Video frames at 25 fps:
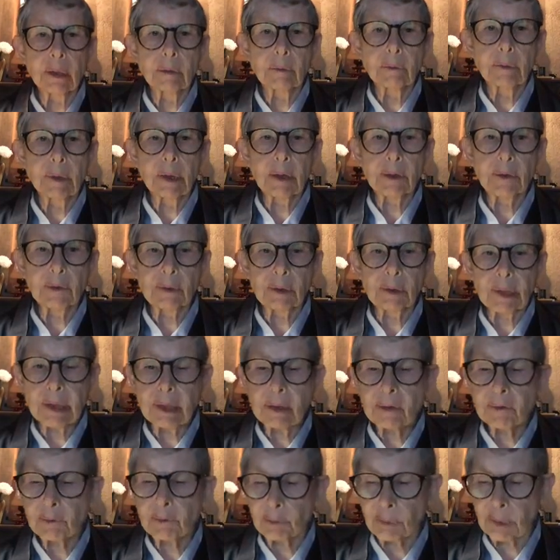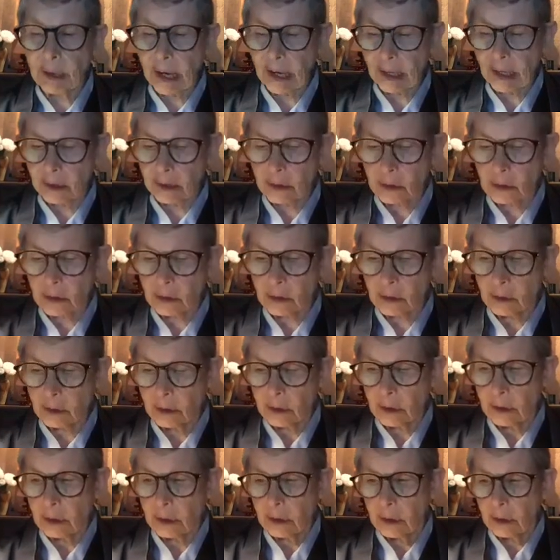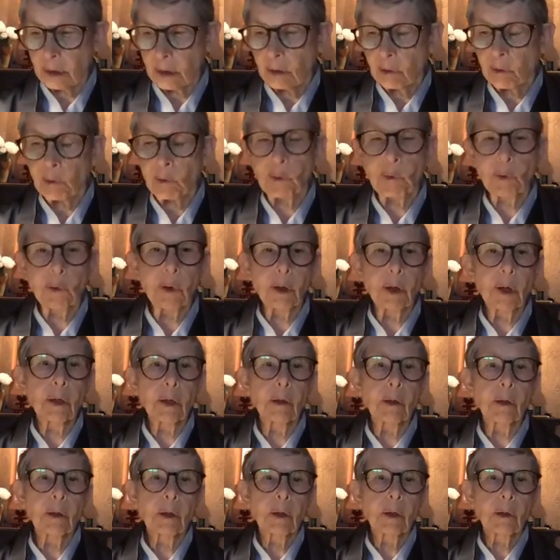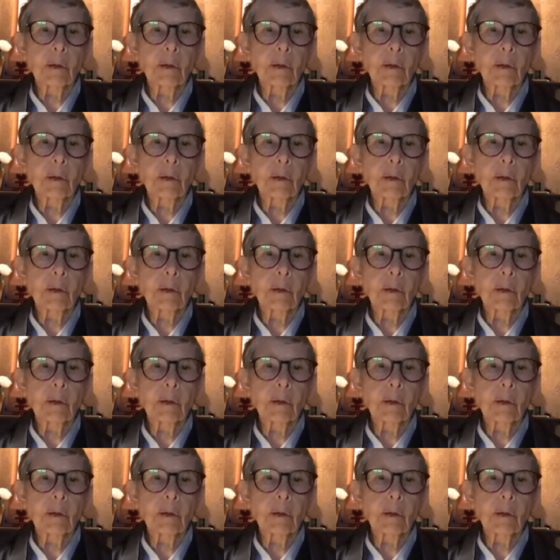We either leave practice or